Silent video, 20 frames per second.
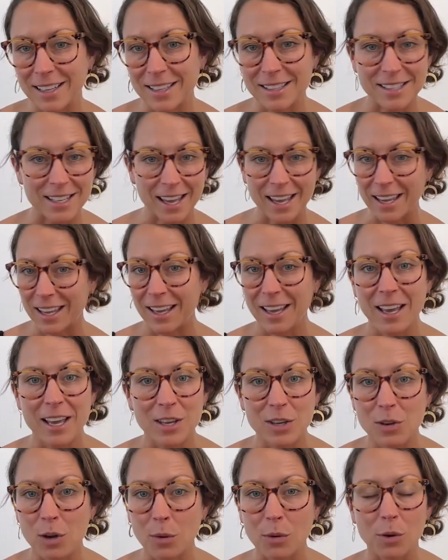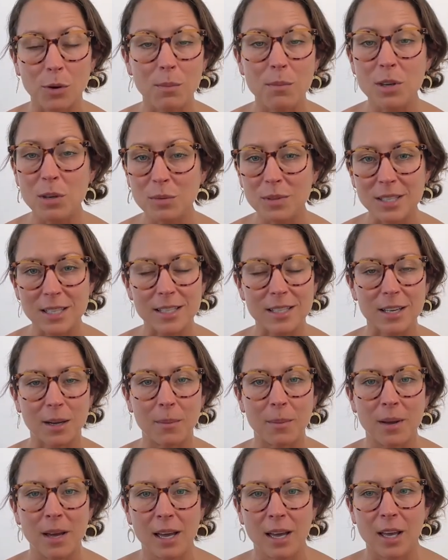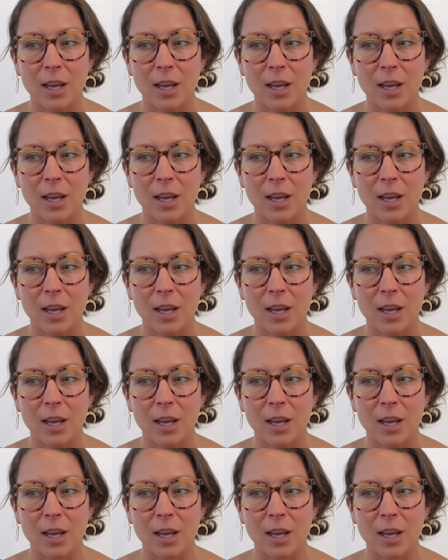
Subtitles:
That's like, you know, your immune system.